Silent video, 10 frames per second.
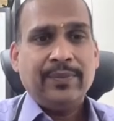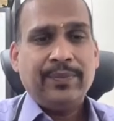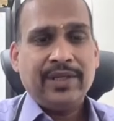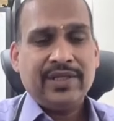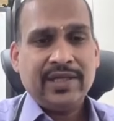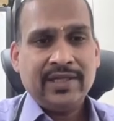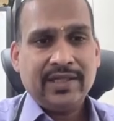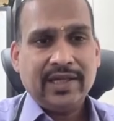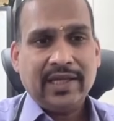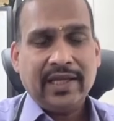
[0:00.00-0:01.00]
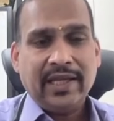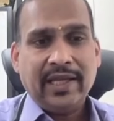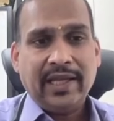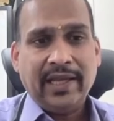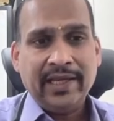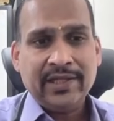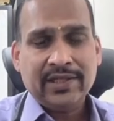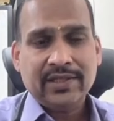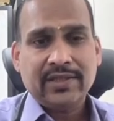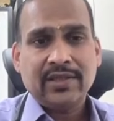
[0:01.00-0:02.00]
Patient
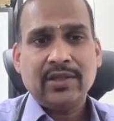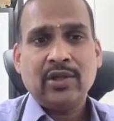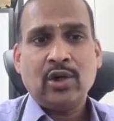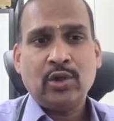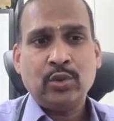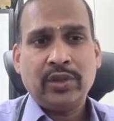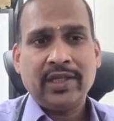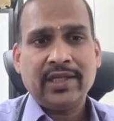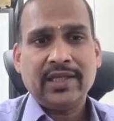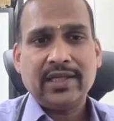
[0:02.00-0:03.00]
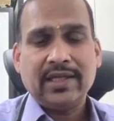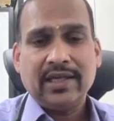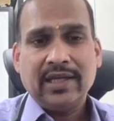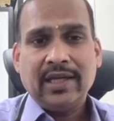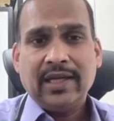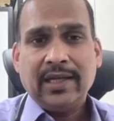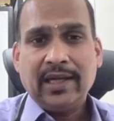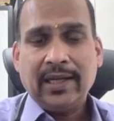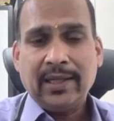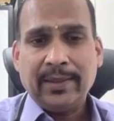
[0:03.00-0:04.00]
has not to take
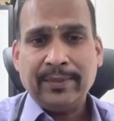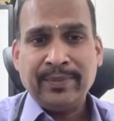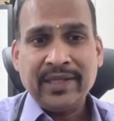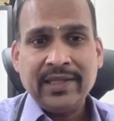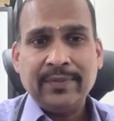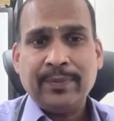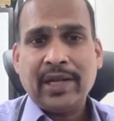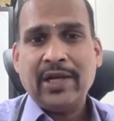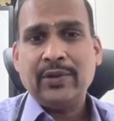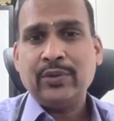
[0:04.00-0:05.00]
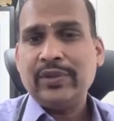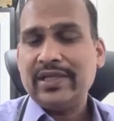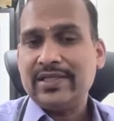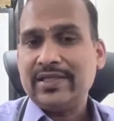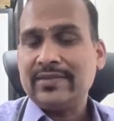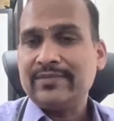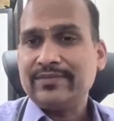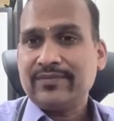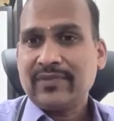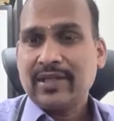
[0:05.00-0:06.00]
a meal prior to testing
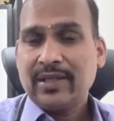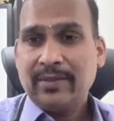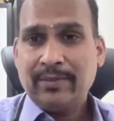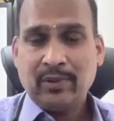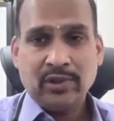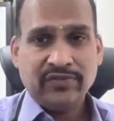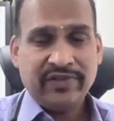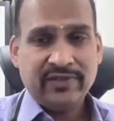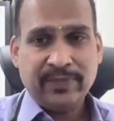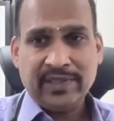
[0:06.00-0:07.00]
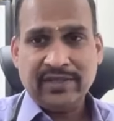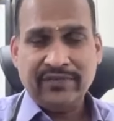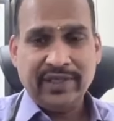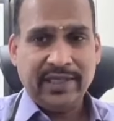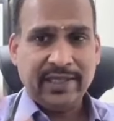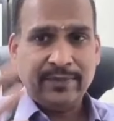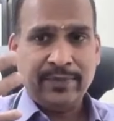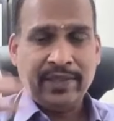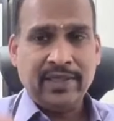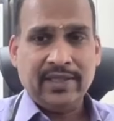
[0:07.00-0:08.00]
because once patient will take
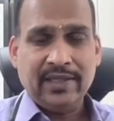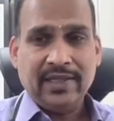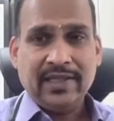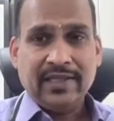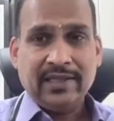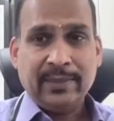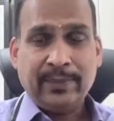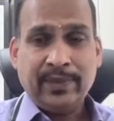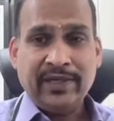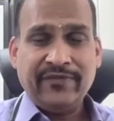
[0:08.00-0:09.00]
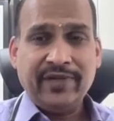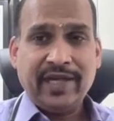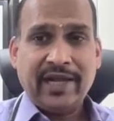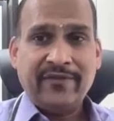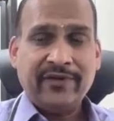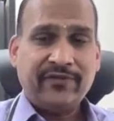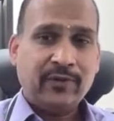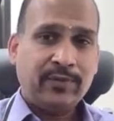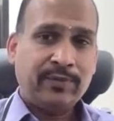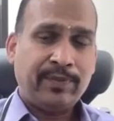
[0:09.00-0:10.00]
meal, the blood will divert
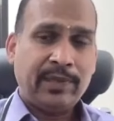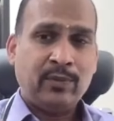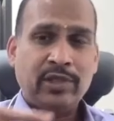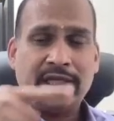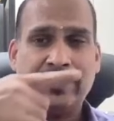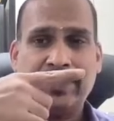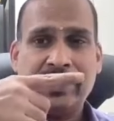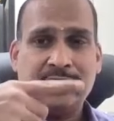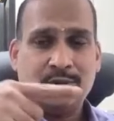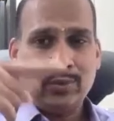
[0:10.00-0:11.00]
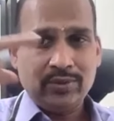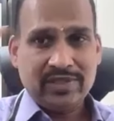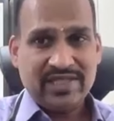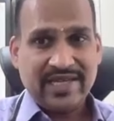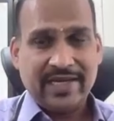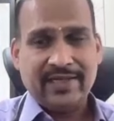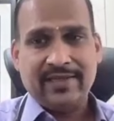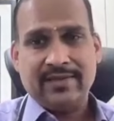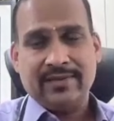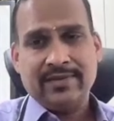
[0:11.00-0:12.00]
from pulmonary capillary to
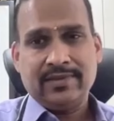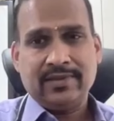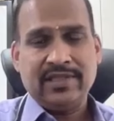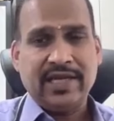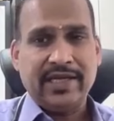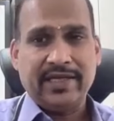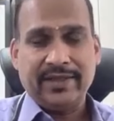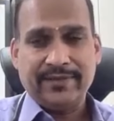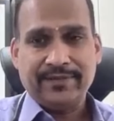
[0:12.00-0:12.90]
GIT.